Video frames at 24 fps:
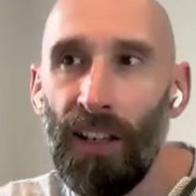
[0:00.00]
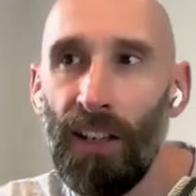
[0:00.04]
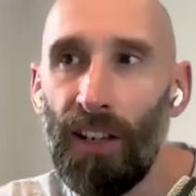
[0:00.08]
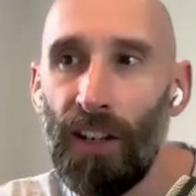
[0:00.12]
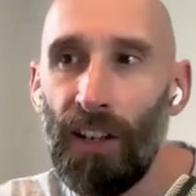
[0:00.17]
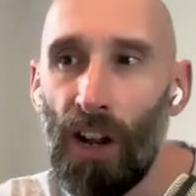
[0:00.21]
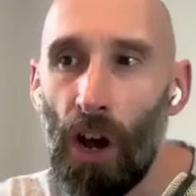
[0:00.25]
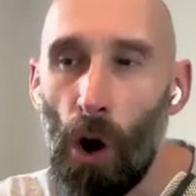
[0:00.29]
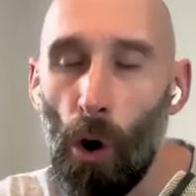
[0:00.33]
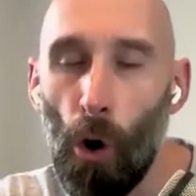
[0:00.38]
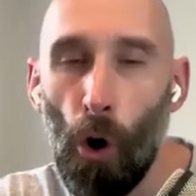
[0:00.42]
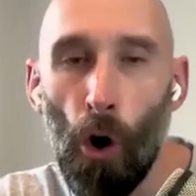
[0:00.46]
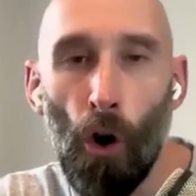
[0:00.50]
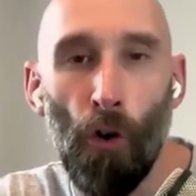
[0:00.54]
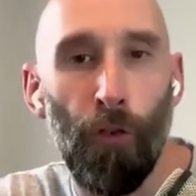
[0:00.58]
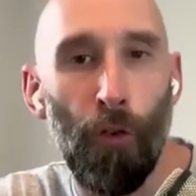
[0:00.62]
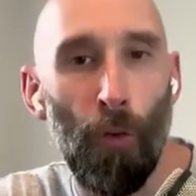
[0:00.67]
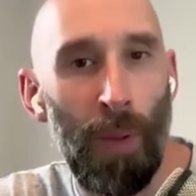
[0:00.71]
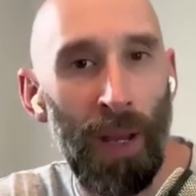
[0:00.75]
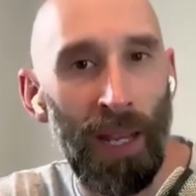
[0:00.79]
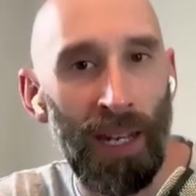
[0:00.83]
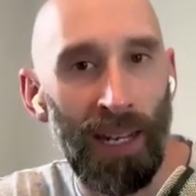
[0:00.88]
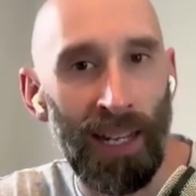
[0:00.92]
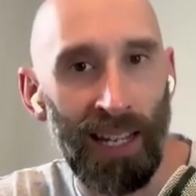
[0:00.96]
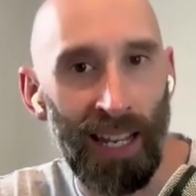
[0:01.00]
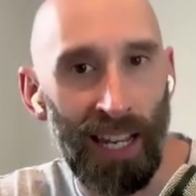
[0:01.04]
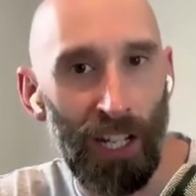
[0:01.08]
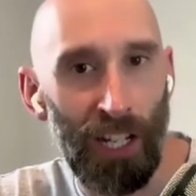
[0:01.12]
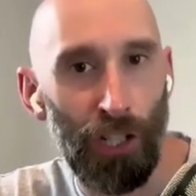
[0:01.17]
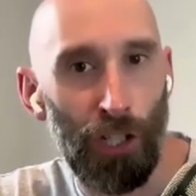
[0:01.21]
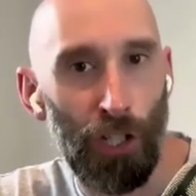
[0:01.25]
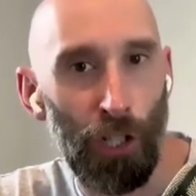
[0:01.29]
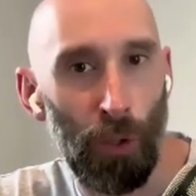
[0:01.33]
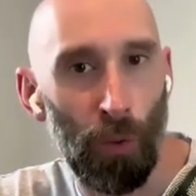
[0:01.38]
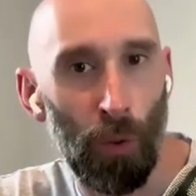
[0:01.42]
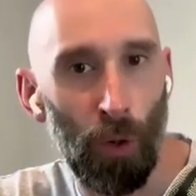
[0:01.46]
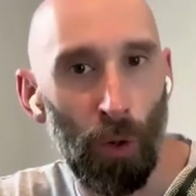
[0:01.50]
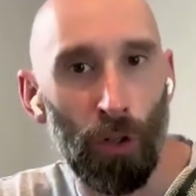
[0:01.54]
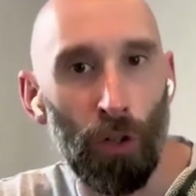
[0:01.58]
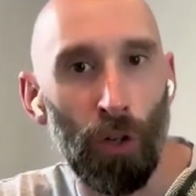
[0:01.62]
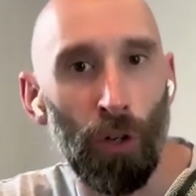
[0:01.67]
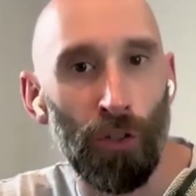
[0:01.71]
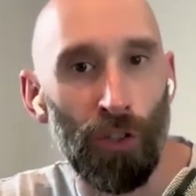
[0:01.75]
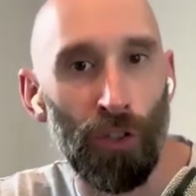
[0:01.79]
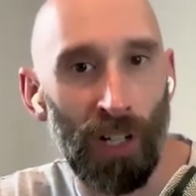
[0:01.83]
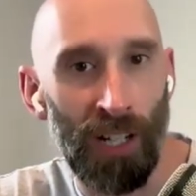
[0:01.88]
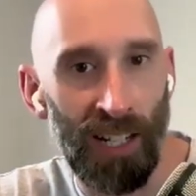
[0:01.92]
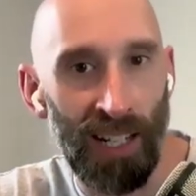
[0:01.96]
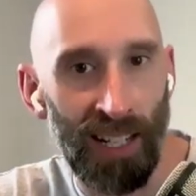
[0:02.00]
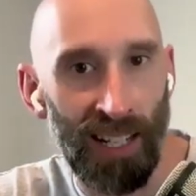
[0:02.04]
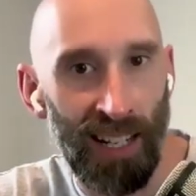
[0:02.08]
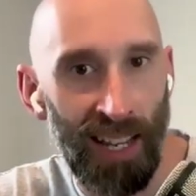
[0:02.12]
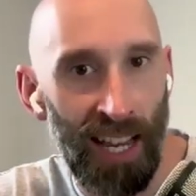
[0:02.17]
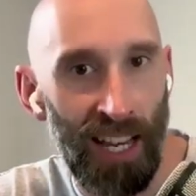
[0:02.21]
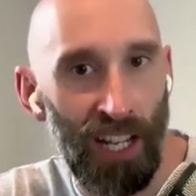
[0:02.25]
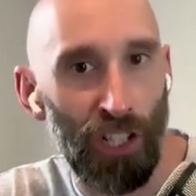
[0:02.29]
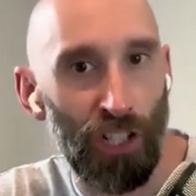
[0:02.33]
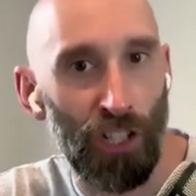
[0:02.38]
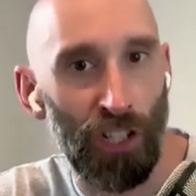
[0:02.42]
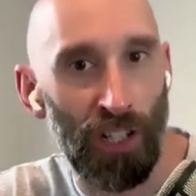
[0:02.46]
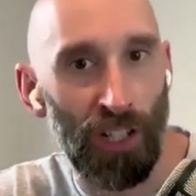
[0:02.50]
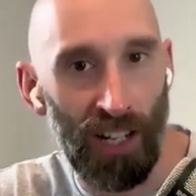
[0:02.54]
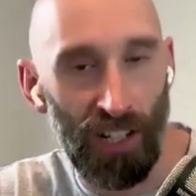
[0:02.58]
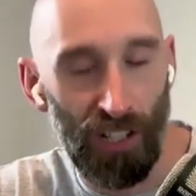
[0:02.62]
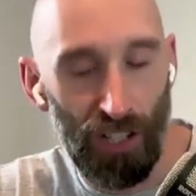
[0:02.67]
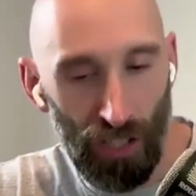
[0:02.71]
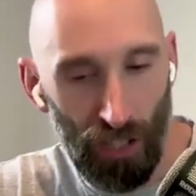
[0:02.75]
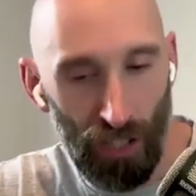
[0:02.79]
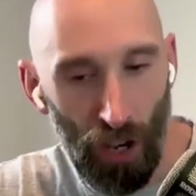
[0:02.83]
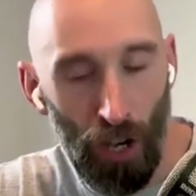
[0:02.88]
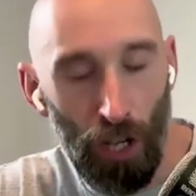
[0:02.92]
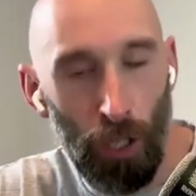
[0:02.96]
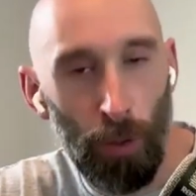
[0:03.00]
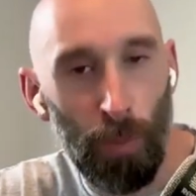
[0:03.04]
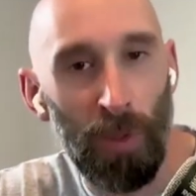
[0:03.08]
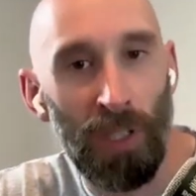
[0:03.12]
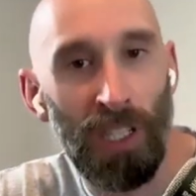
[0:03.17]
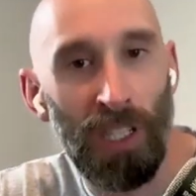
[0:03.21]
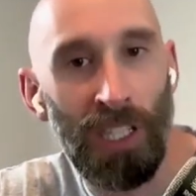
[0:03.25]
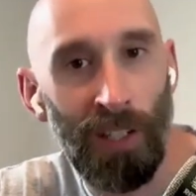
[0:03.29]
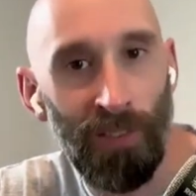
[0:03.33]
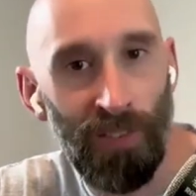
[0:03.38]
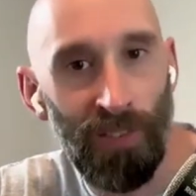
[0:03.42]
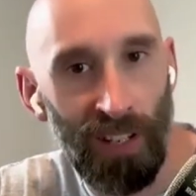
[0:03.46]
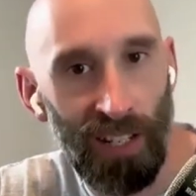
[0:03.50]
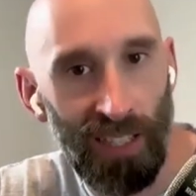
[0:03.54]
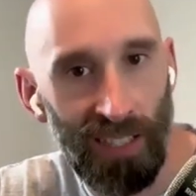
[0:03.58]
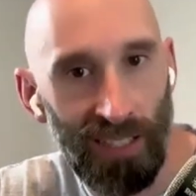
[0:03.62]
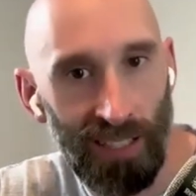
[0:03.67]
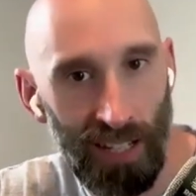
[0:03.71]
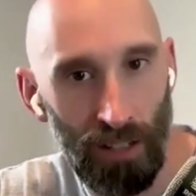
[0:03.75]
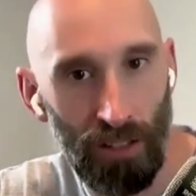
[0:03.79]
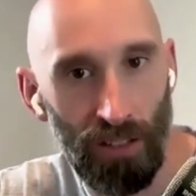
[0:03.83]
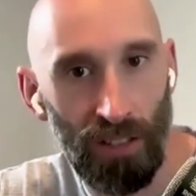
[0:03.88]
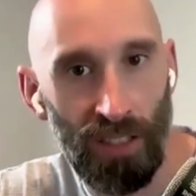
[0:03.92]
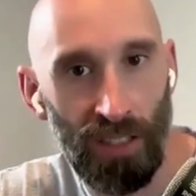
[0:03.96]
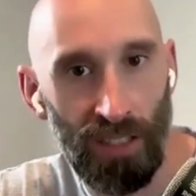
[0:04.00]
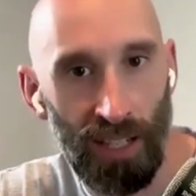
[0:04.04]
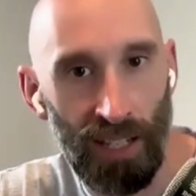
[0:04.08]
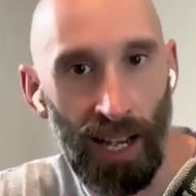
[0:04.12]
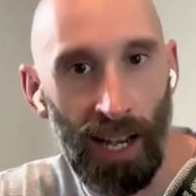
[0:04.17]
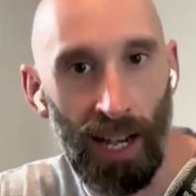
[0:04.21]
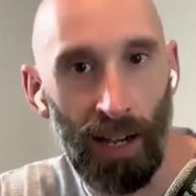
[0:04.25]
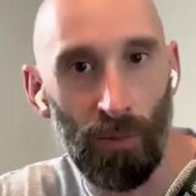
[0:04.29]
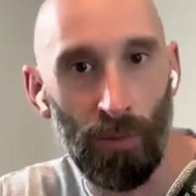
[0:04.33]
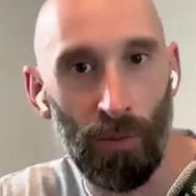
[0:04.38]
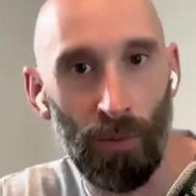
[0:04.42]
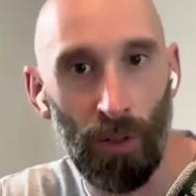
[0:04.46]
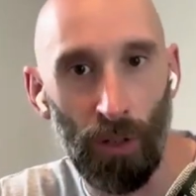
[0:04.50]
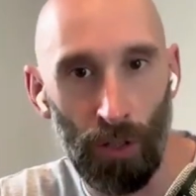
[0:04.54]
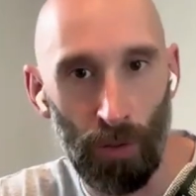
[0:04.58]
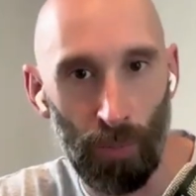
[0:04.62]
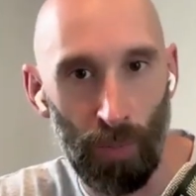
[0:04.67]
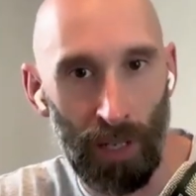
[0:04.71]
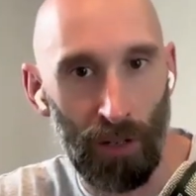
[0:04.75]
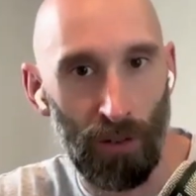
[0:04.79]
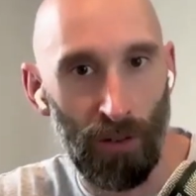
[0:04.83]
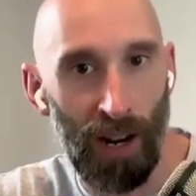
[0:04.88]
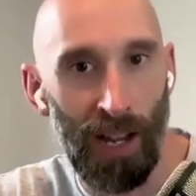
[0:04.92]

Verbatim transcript: you know, orthopedic issue or contraindication that her specific skill set would be